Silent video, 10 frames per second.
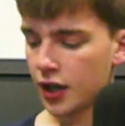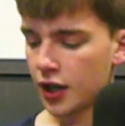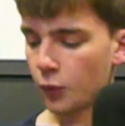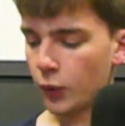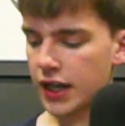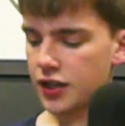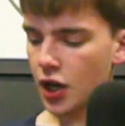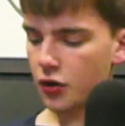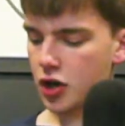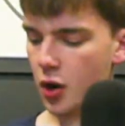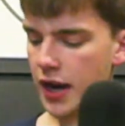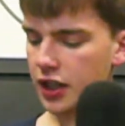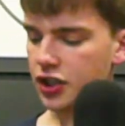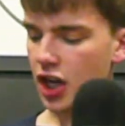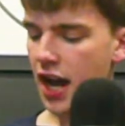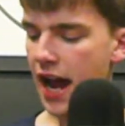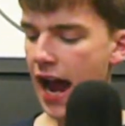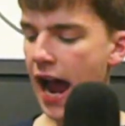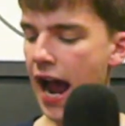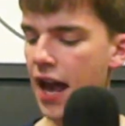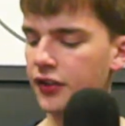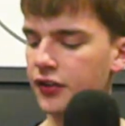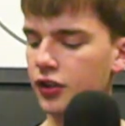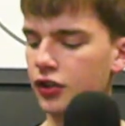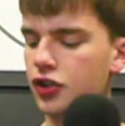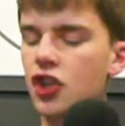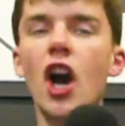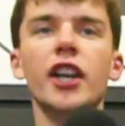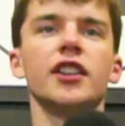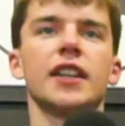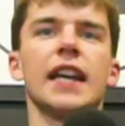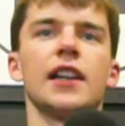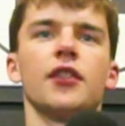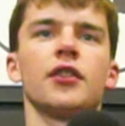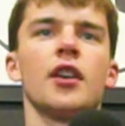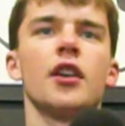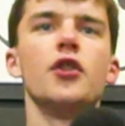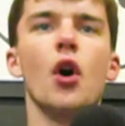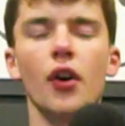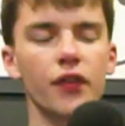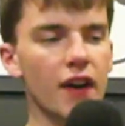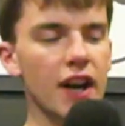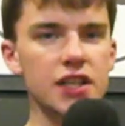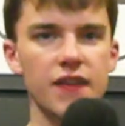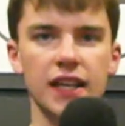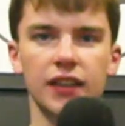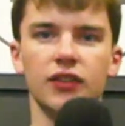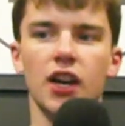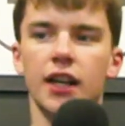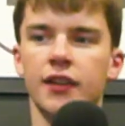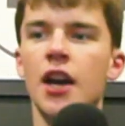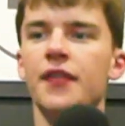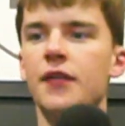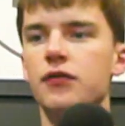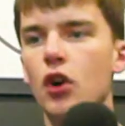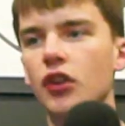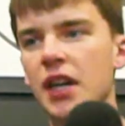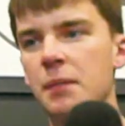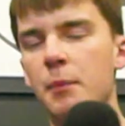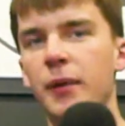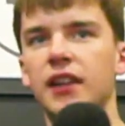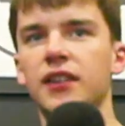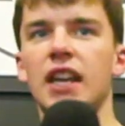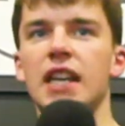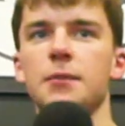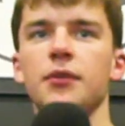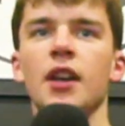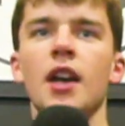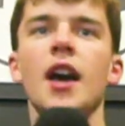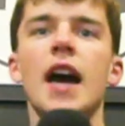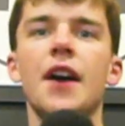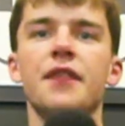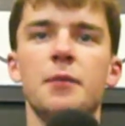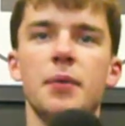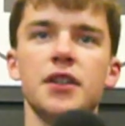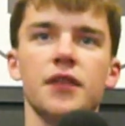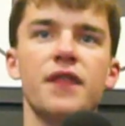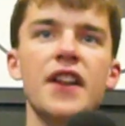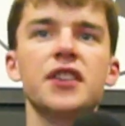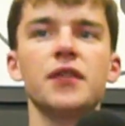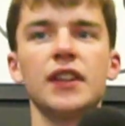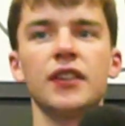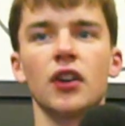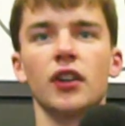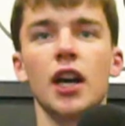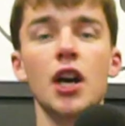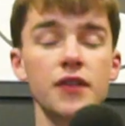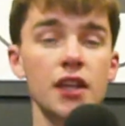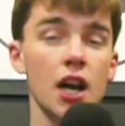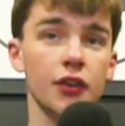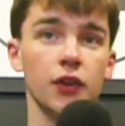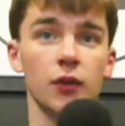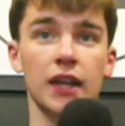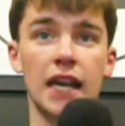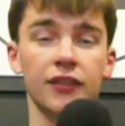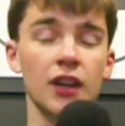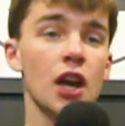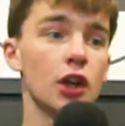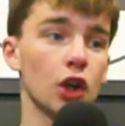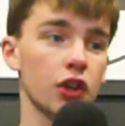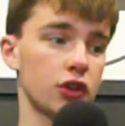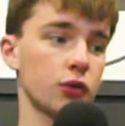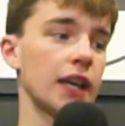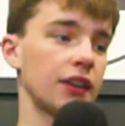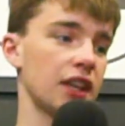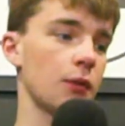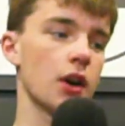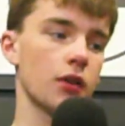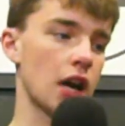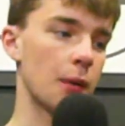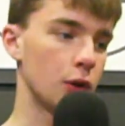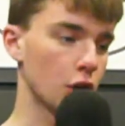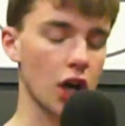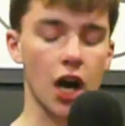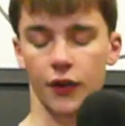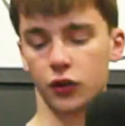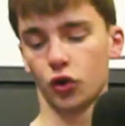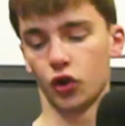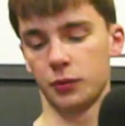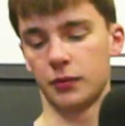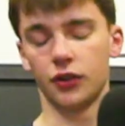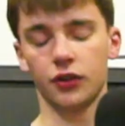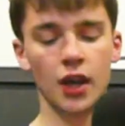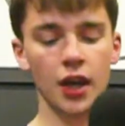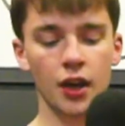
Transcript: We know Croatia as giant killers, not afraid of any side. They've rocked up at big teams and they've been defensively solid. Over the last few years, look at the 2018 World Cup, look at other tournaments.